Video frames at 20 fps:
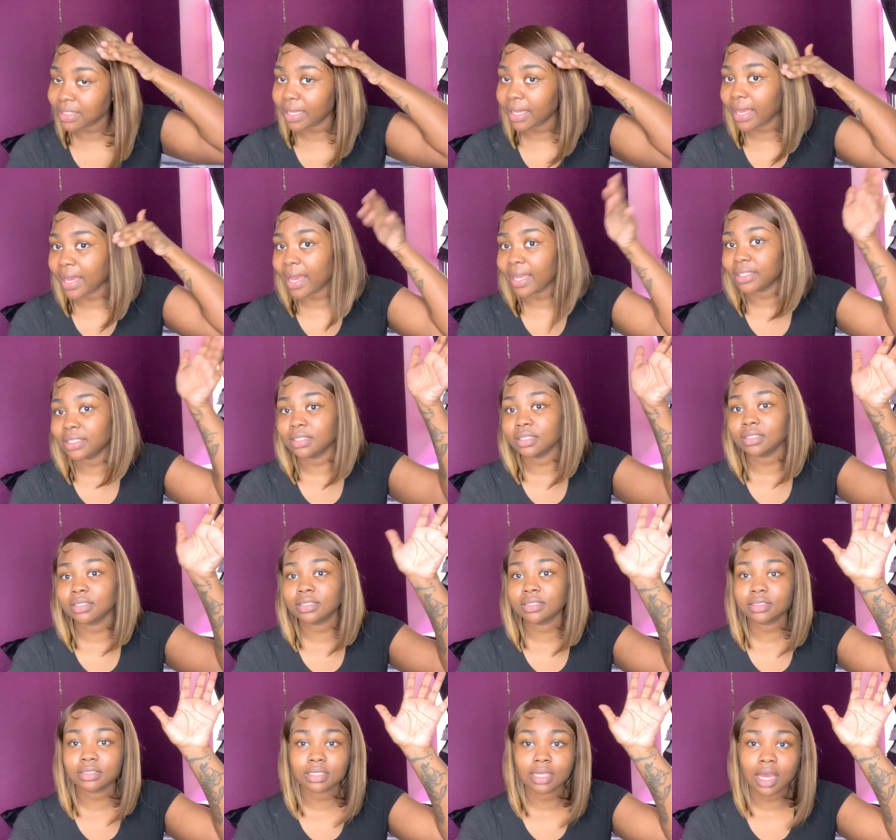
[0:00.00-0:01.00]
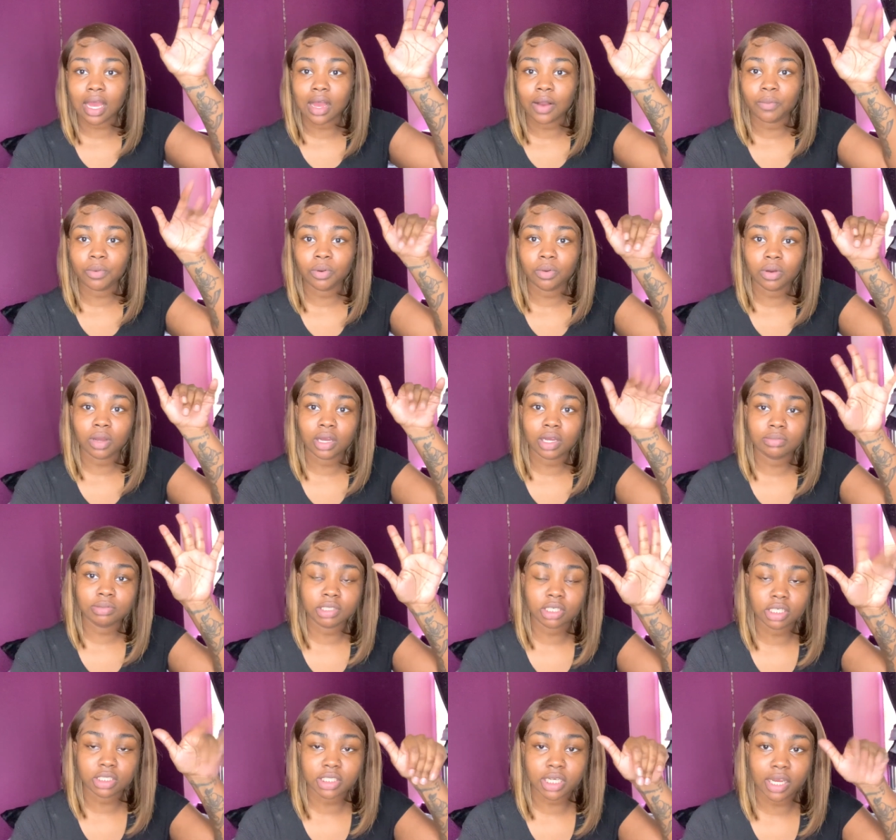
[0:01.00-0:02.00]
I woke up, took a
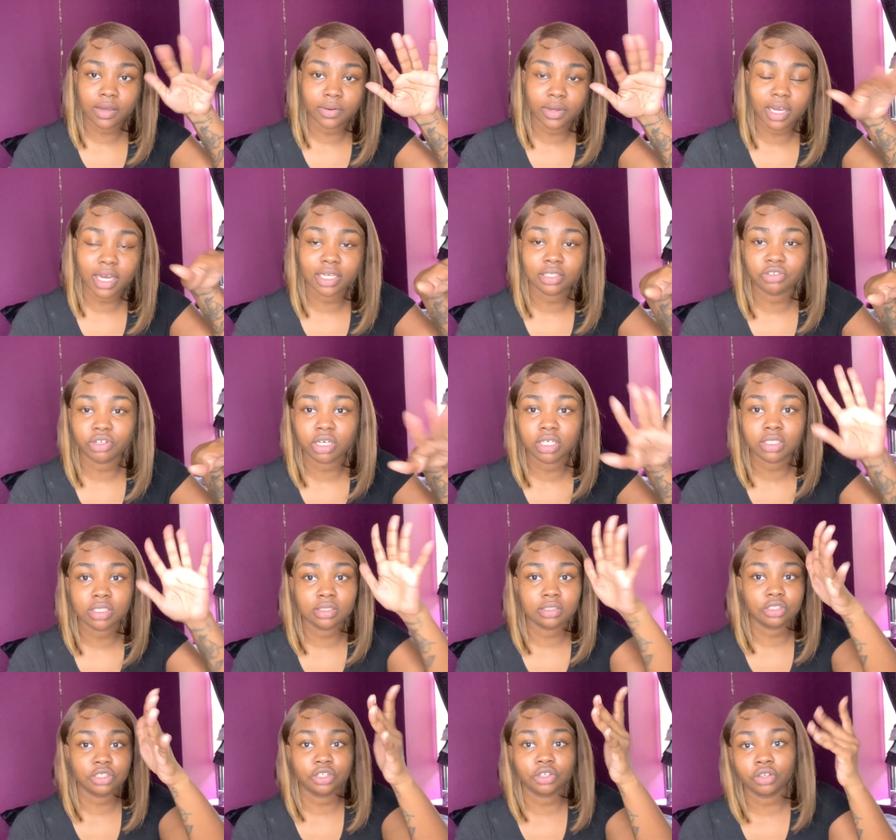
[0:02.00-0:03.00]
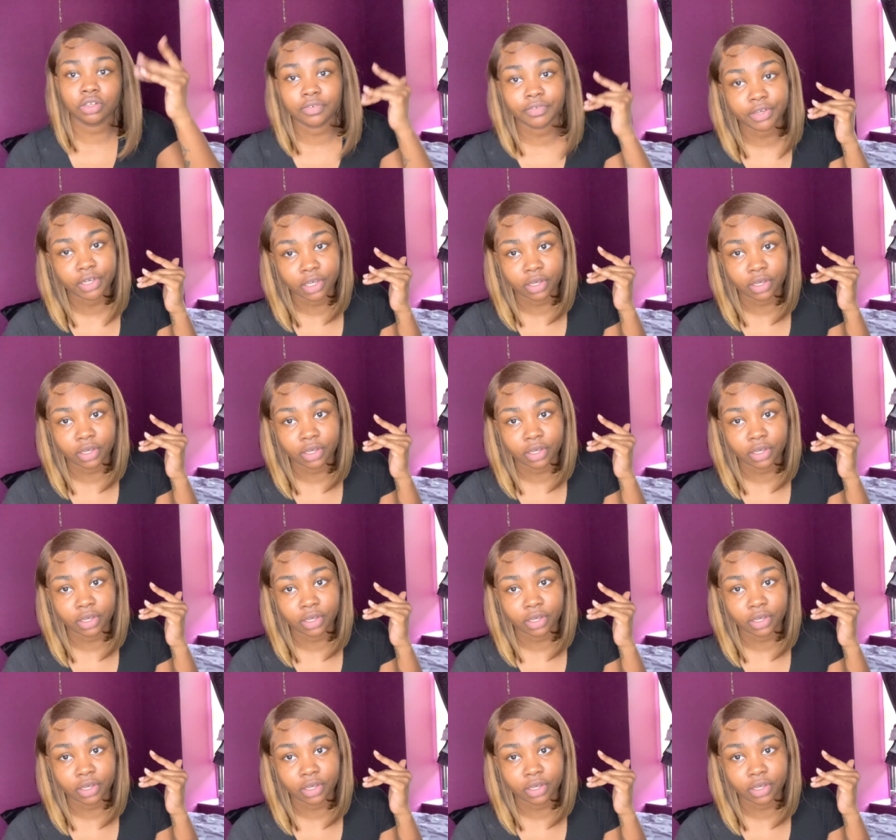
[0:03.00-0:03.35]
shower, got dressed, turned on the video.